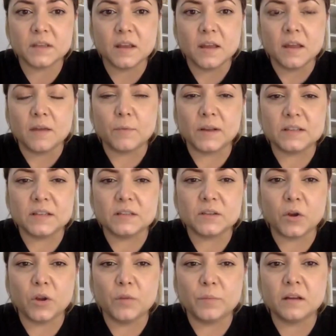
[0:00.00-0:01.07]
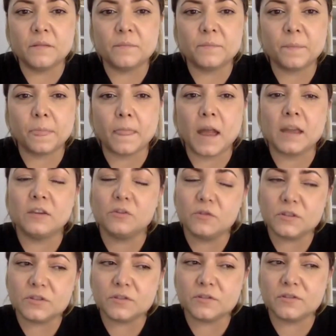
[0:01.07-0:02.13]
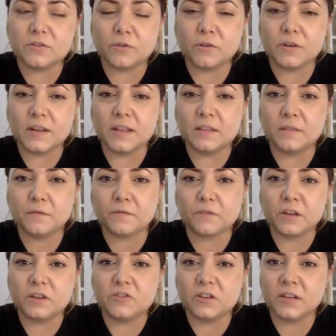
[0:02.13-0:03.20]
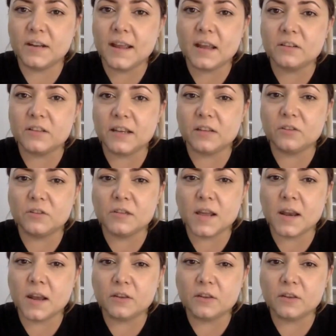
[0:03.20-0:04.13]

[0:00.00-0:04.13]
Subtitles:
Once it's open, I used to store it in the fridge in an airtight container.